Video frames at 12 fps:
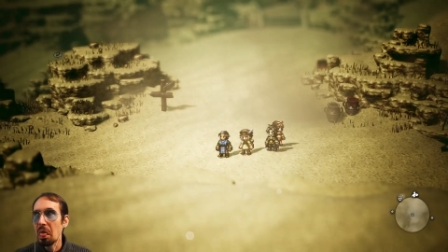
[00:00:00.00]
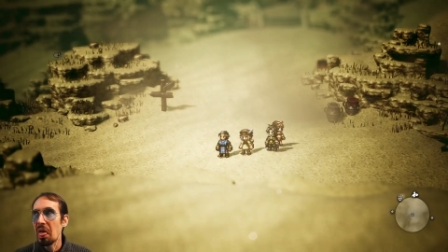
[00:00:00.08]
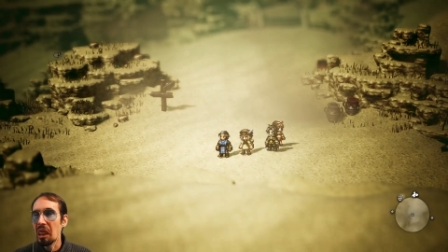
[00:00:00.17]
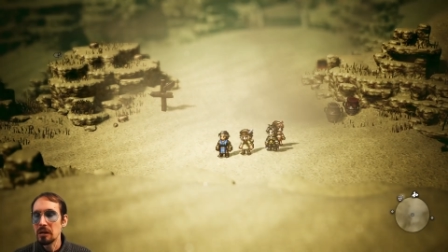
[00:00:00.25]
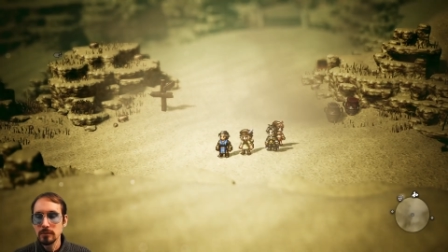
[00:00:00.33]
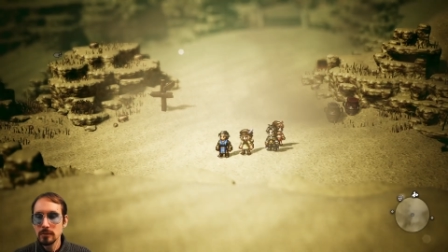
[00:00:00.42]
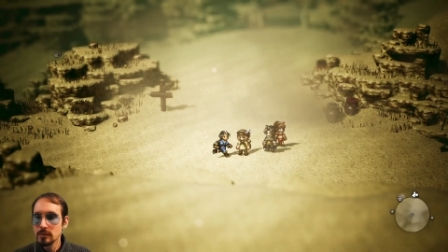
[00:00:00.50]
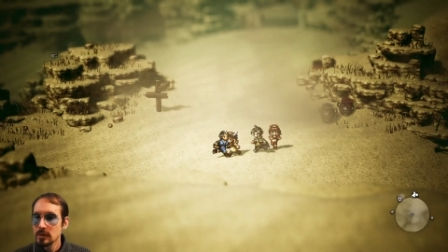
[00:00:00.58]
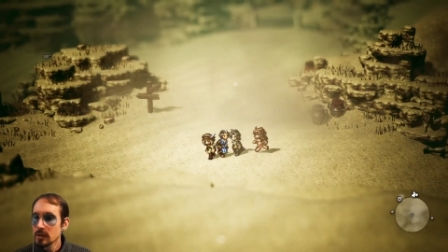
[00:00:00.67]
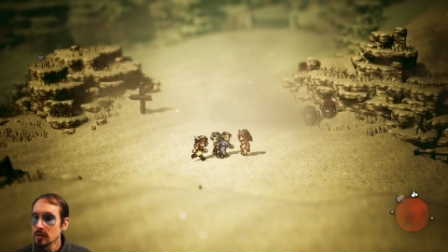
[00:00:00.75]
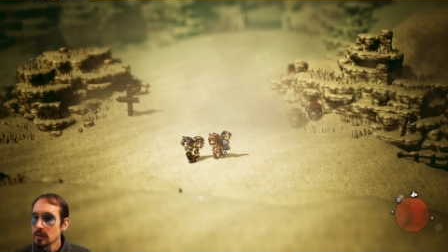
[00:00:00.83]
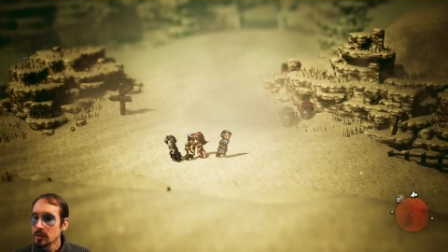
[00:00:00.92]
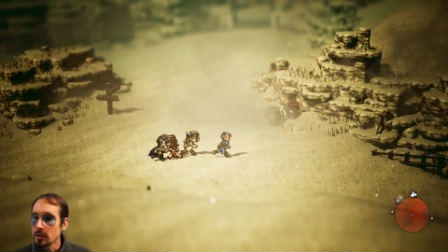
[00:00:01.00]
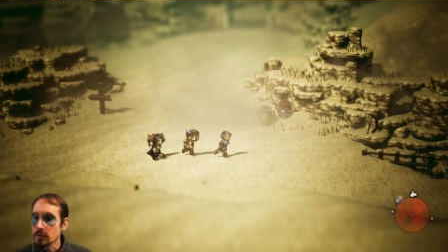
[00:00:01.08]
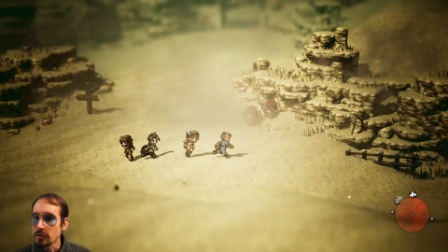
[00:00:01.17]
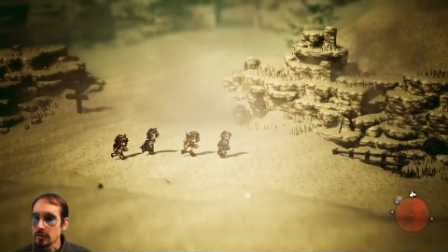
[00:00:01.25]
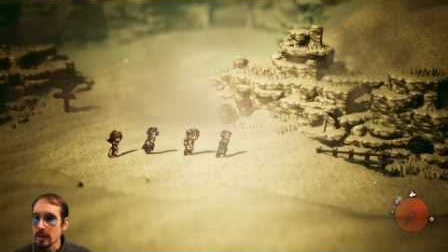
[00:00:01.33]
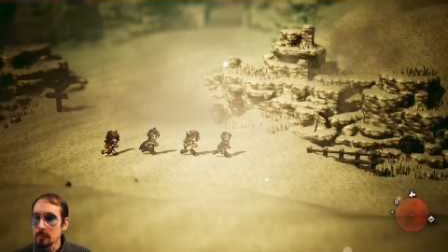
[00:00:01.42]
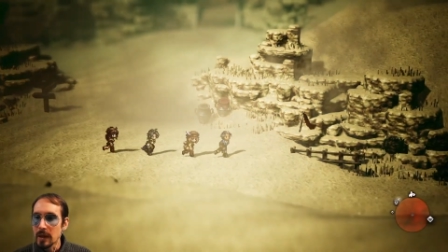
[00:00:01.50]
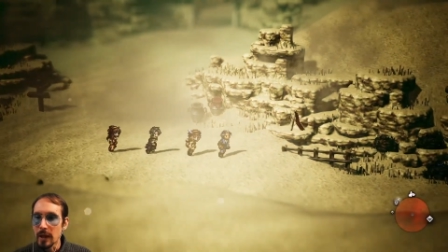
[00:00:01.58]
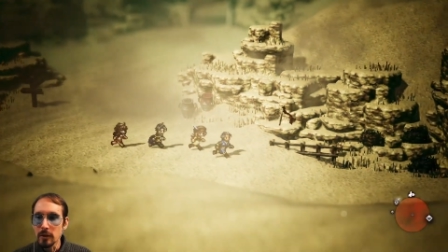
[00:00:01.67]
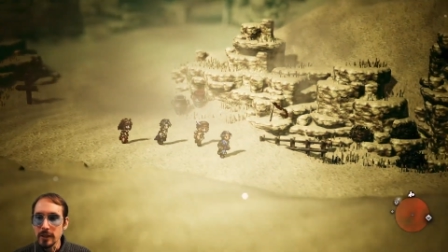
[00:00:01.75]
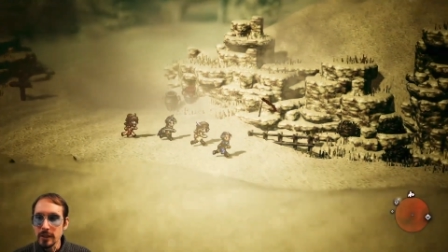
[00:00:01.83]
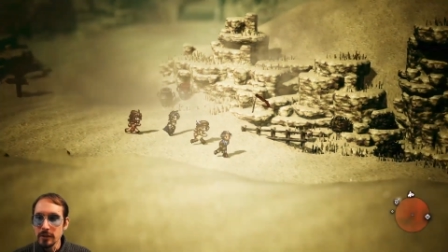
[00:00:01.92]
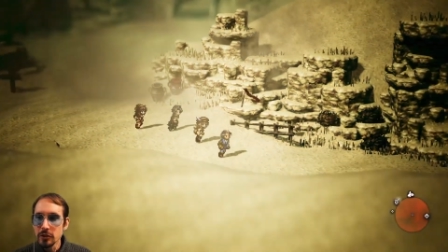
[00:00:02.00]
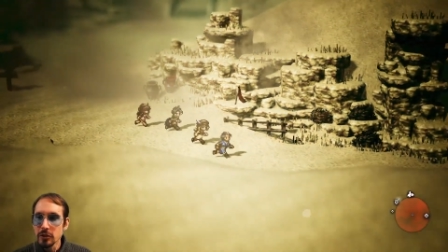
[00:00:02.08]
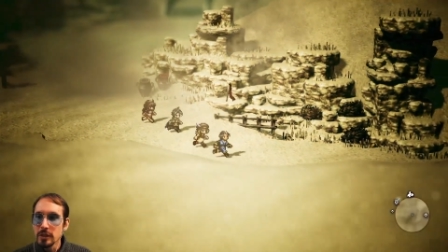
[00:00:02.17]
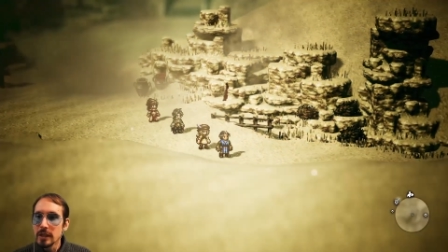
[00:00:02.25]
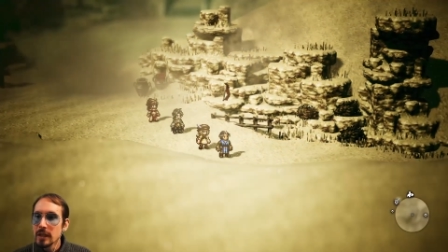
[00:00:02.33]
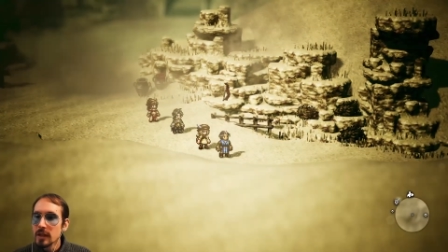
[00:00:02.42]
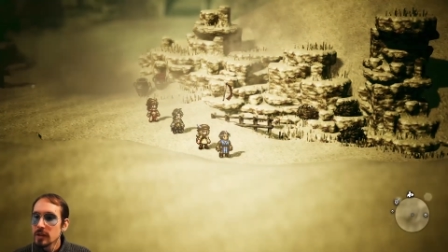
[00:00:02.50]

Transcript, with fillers: Well, curse his name, Helgenish.